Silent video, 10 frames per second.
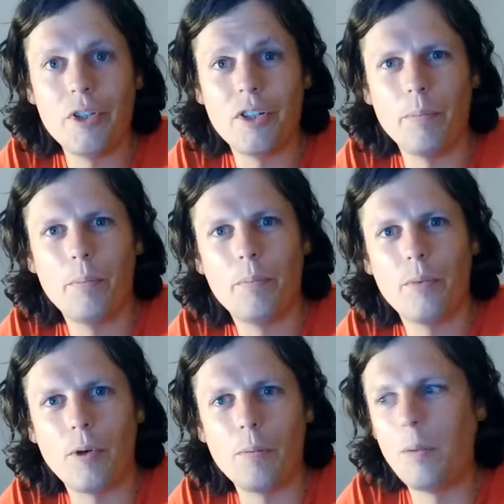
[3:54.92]
which I
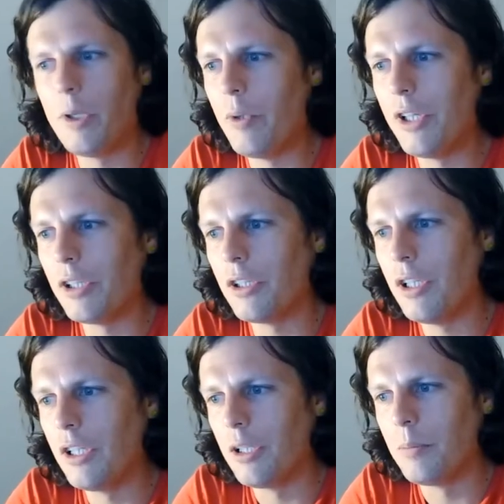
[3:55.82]
probably
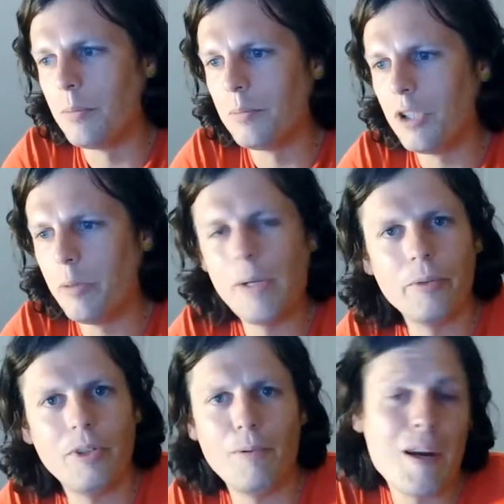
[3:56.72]
will. Um, I'll
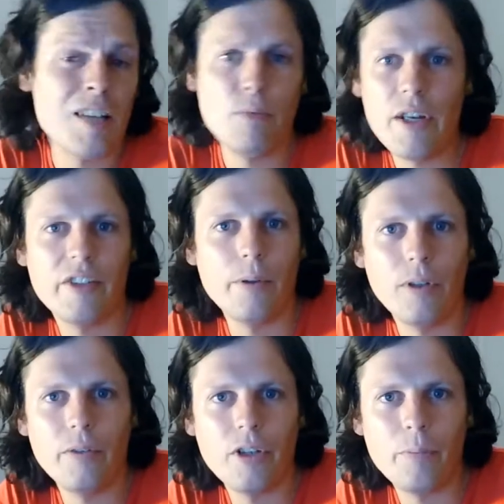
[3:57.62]
be able to
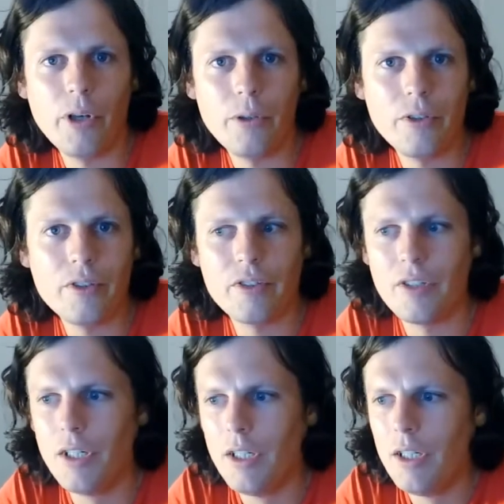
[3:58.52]
rescue a lot of the
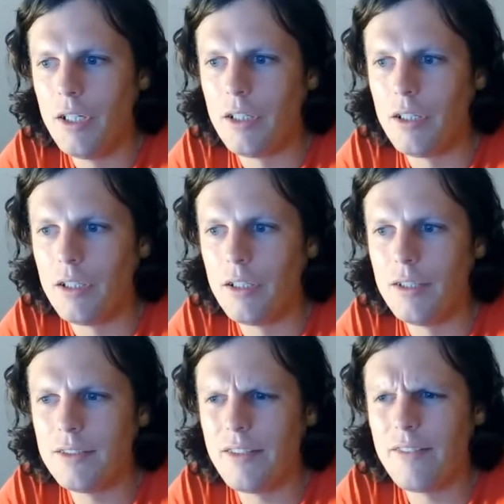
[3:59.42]
components.
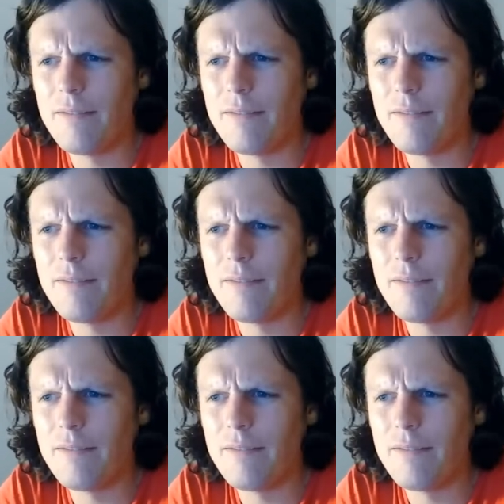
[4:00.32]
Uh,